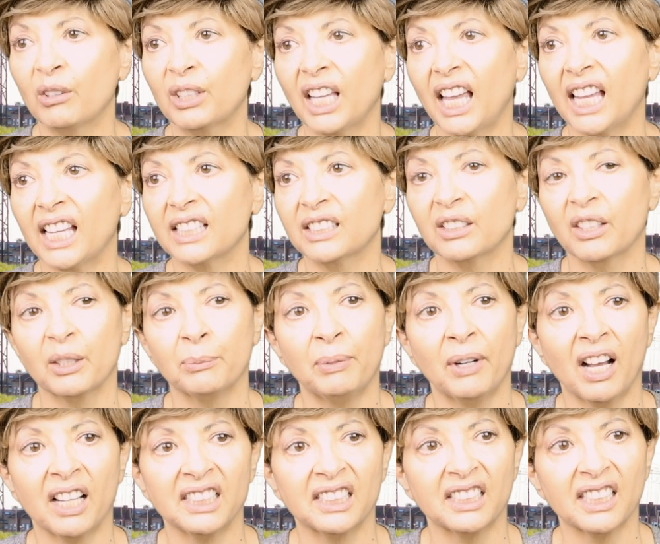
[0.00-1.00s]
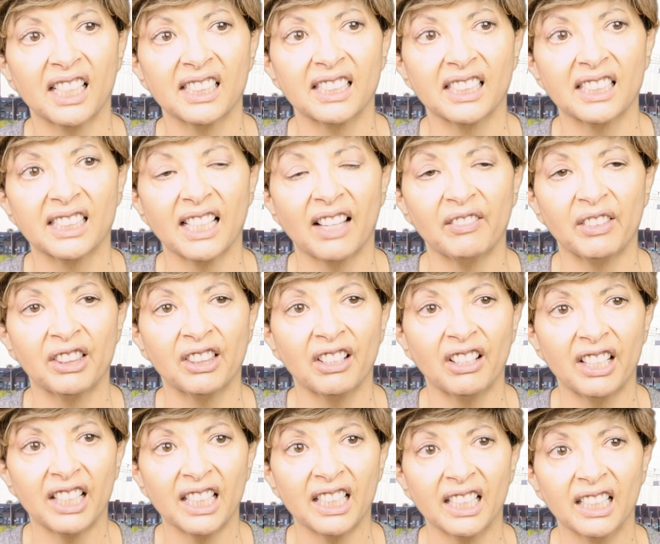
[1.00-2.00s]
Okay, so the party starts at
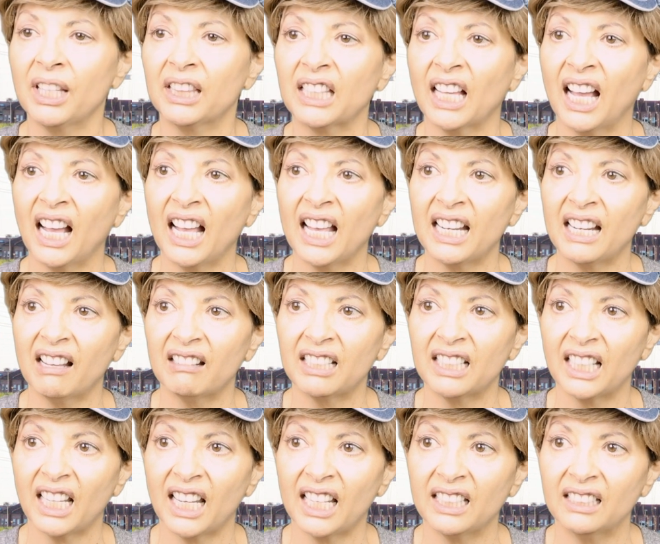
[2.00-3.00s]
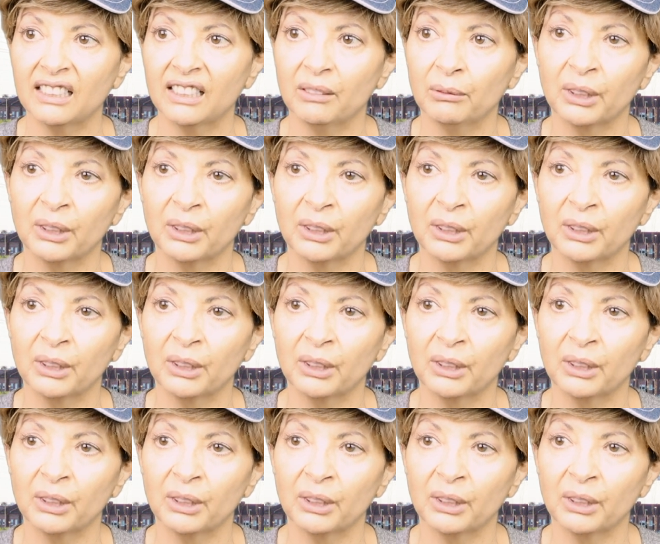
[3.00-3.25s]
7:30. Be at the hideout at 8.